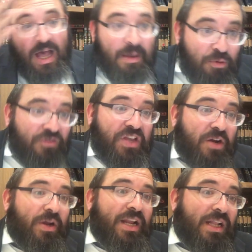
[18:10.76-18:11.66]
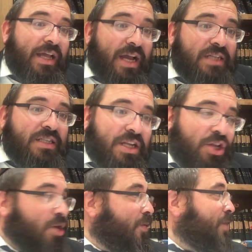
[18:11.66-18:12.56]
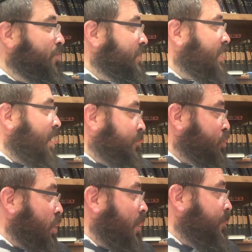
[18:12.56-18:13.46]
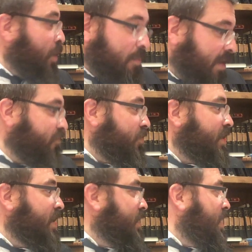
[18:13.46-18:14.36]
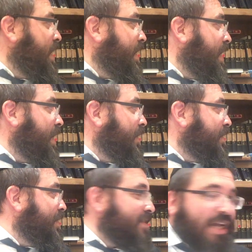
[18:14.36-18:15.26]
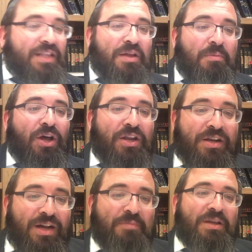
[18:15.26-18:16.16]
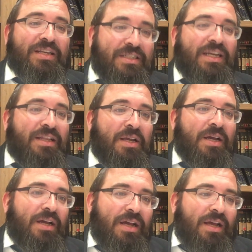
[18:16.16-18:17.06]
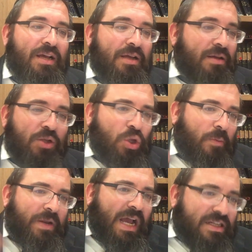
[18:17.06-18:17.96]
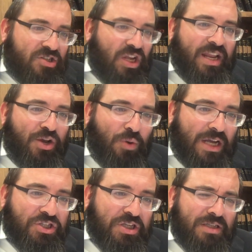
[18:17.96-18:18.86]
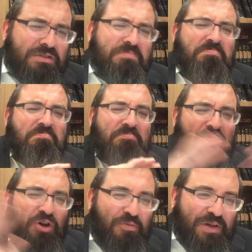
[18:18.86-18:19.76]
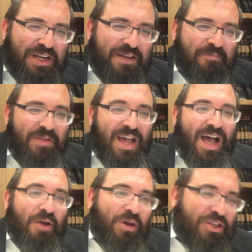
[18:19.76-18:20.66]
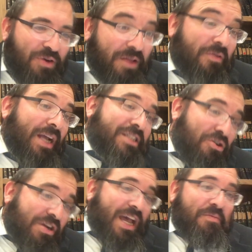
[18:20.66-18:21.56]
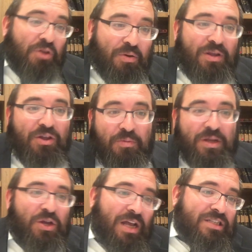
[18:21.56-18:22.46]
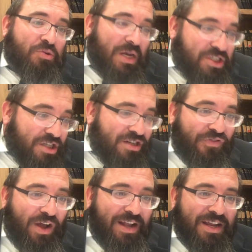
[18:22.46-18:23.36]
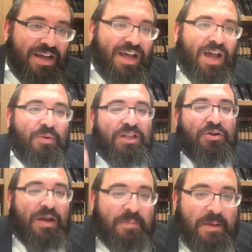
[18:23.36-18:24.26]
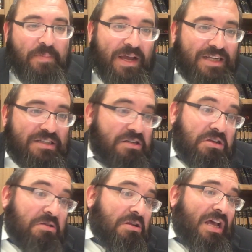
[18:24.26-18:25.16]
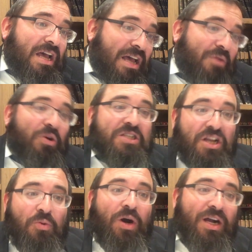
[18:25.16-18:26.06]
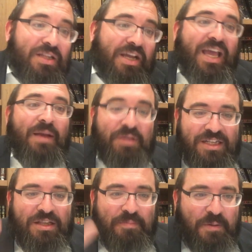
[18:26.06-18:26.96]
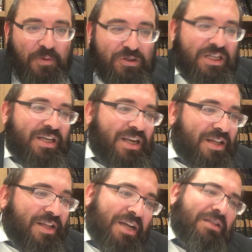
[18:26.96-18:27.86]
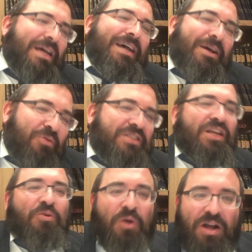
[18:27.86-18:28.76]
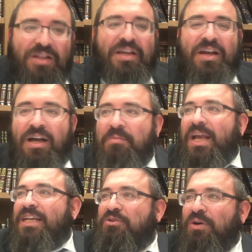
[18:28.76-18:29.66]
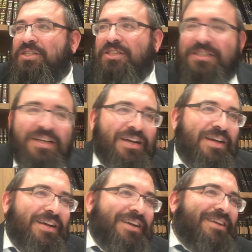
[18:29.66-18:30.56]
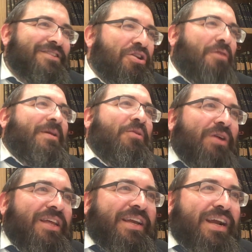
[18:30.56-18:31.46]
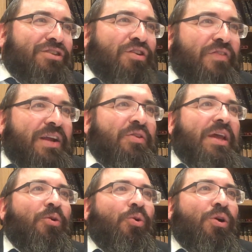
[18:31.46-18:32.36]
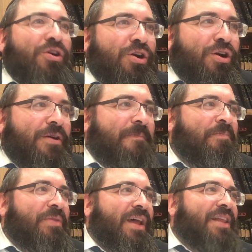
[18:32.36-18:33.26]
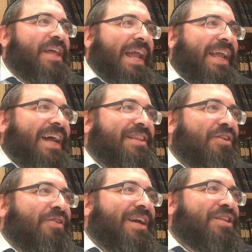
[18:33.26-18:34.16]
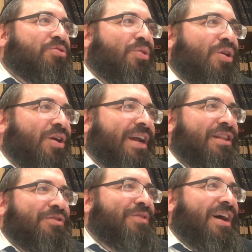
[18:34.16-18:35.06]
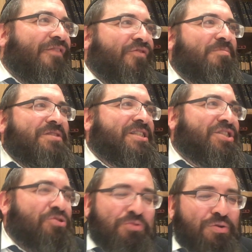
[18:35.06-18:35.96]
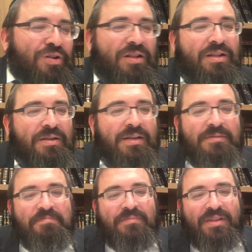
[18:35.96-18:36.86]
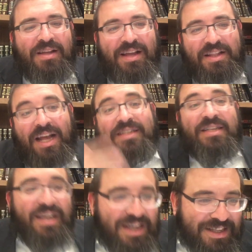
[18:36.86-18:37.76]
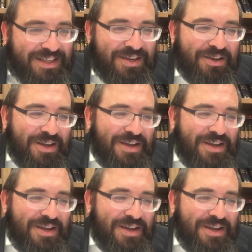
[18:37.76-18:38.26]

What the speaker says: I moved here in LA. I said, you know what? We'll set up shop on Beverly Glen and Santa Monica. I'm gonna sit. Nobody asks any questions. Nobody. I said, okay, no, nobody asks questions, fine. I went to Rabbi Bess. He said, once in a while they came. He's the big posik in LA. Once in a while they come, they ask questions. So nobody really cares over here. They order and they get their etrog and lulav from shul, and that's it.